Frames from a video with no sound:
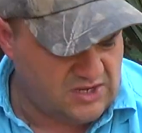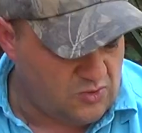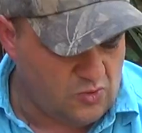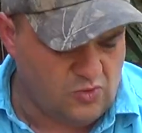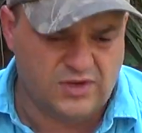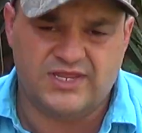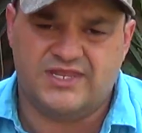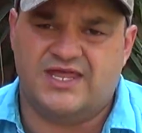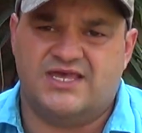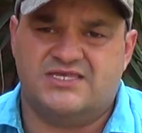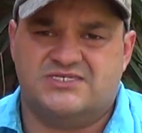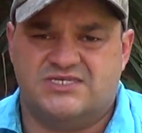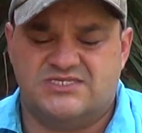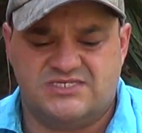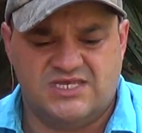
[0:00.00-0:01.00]
all he
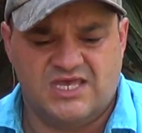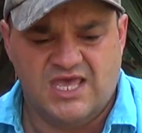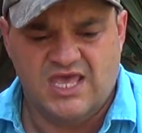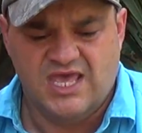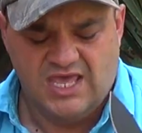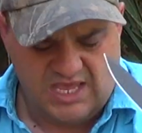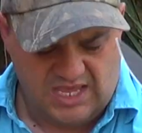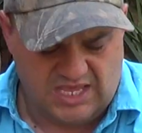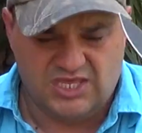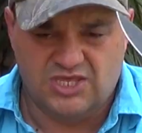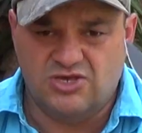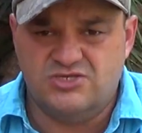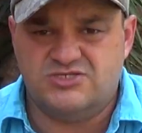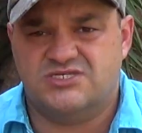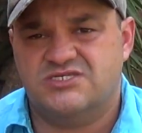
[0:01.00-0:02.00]
does is he
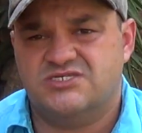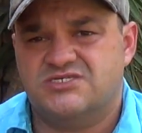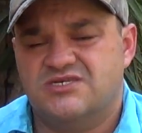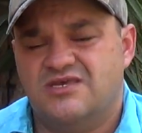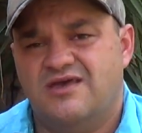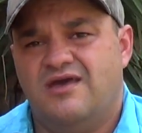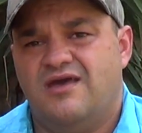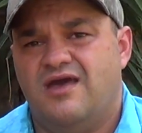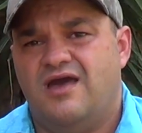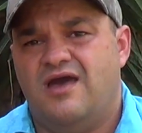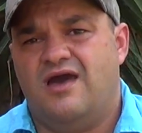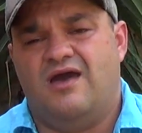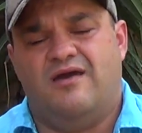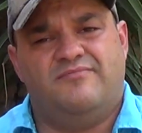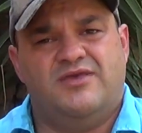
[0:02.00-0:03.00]
uses
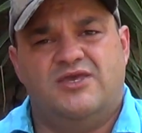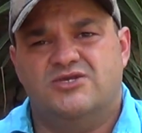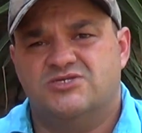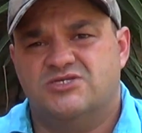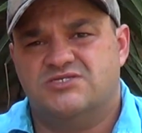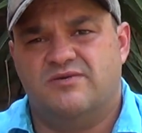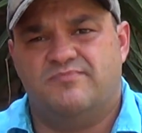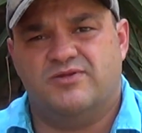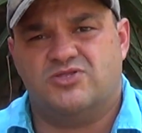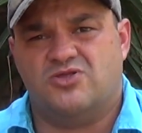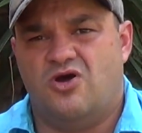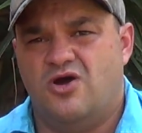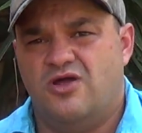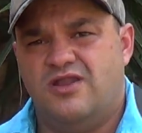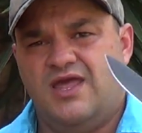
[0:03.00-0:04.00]
a
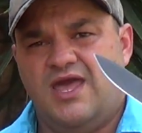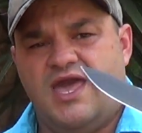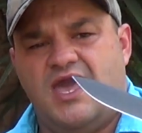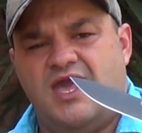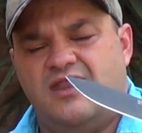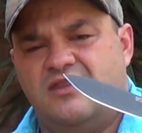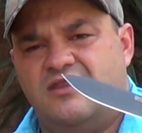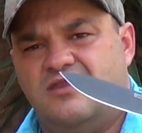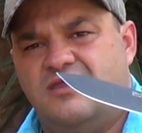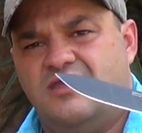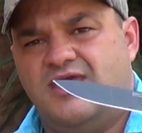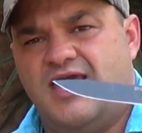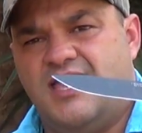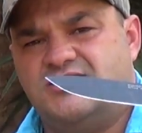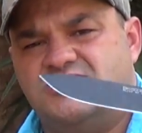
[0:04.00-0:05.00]
baton, and
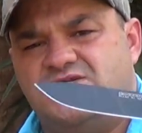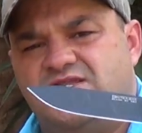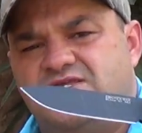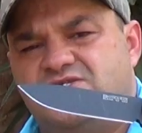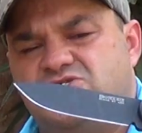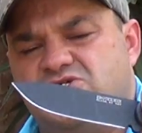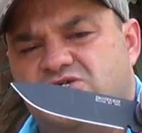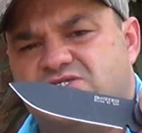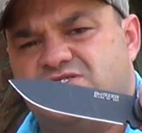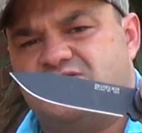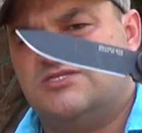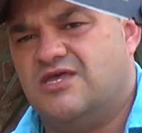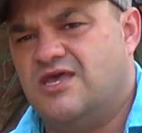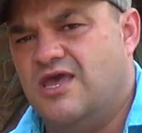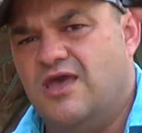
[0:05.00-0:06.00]
he actually
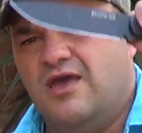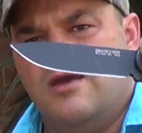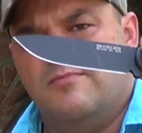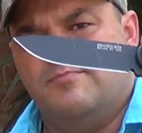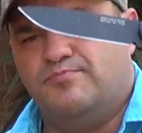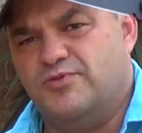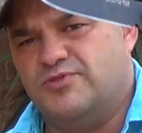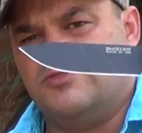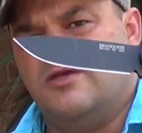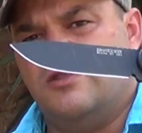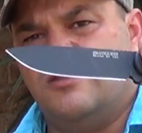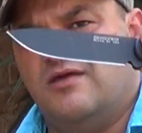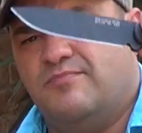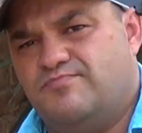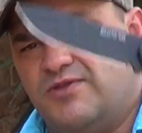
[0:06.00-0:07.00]
just put
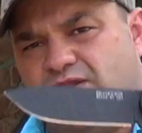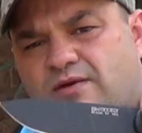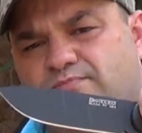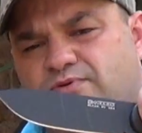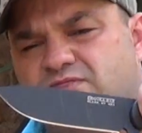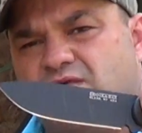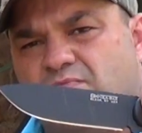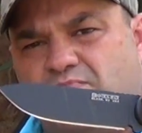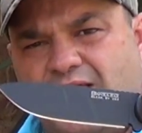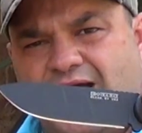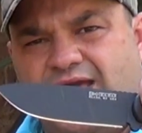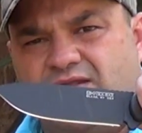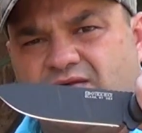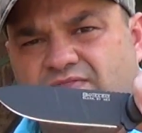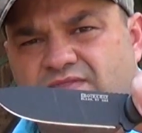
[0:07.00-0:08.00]
the
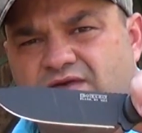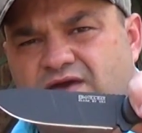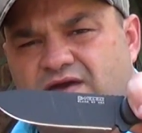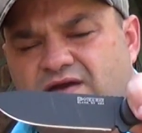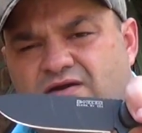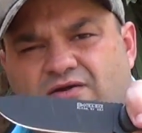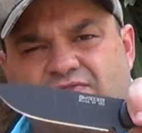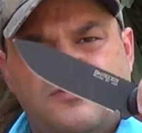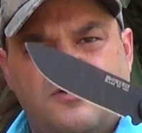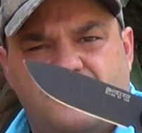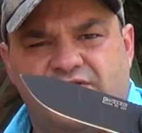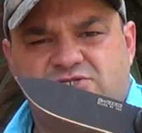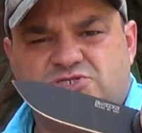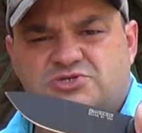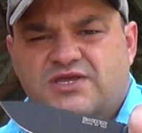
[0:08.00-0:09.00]
blade on
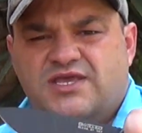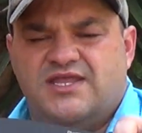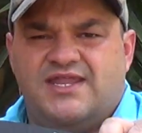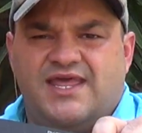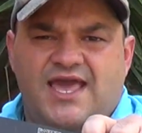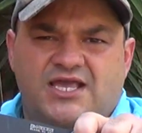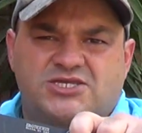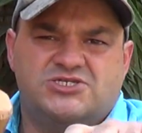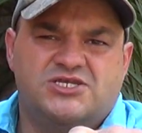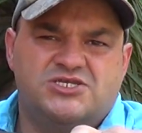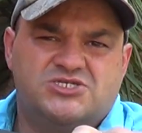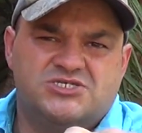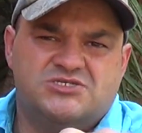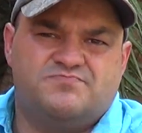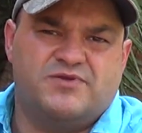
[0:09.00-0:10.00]
the tree, and he actually
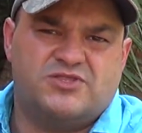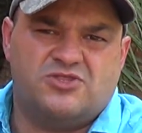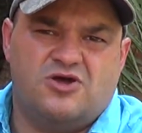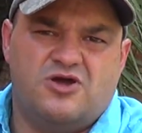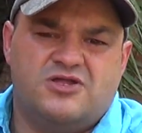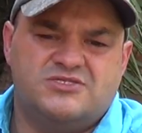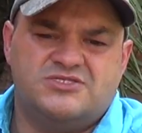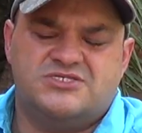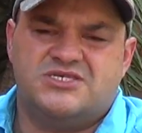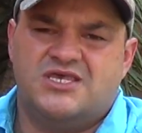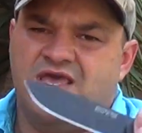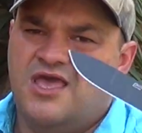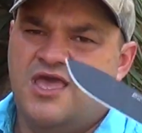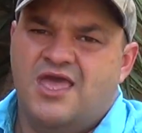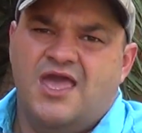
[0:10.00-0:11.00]
just batons,
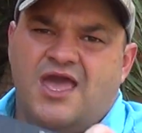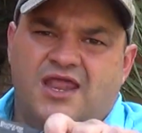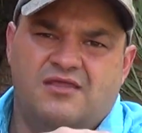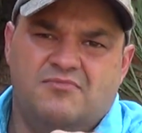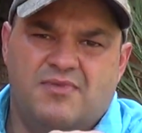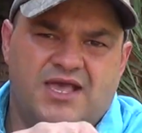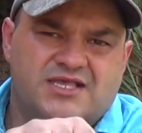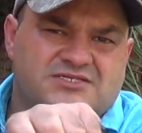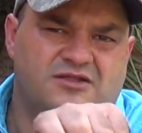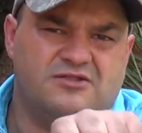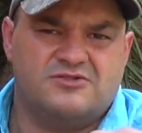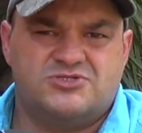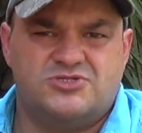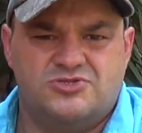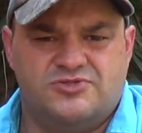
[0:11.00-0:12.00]
and he makes
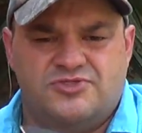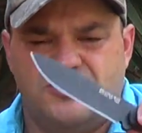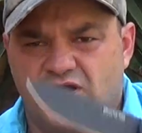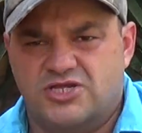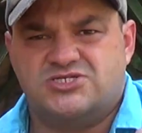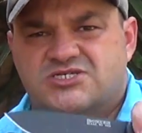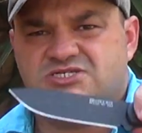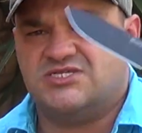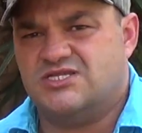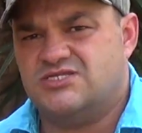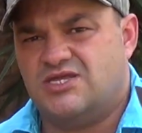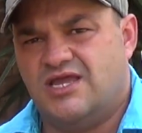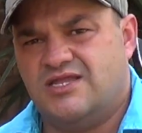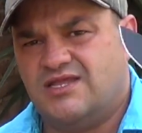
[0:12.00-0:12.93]
little notches and